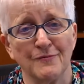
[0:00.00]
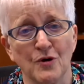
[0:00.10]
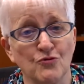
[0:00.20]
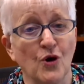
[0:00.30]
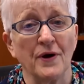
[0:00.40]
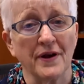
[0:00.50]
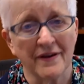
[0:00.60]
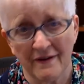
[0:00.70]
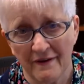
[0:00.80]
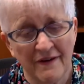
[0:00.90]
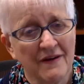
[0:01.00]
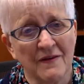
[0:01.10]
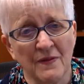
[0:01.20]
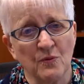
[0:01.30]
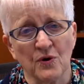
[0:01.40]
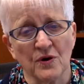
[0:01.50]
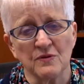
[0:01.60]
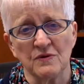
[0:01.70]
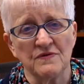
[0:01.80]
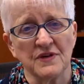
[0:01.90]
heroic in the work that
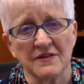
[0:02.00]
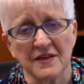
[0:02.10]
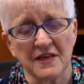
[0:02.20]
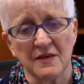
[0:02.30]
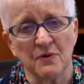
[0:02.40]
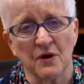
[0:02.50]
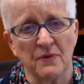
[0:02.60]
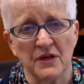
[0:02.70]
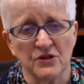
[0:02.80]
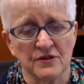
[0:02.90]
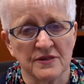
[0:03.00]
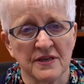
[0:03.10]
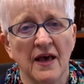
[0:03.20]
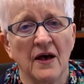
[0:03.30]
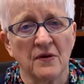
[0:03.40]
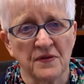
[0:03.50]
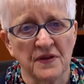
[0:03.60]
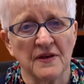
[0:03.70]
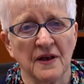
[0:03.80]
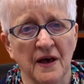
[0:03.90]
we've done to keep our patients
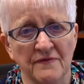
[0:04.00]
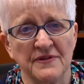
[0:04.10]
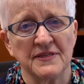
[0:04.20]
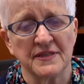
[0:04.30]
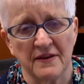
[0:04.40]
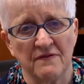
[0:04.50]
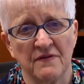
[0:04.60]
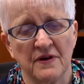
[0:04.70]
healthy, alive, and safe.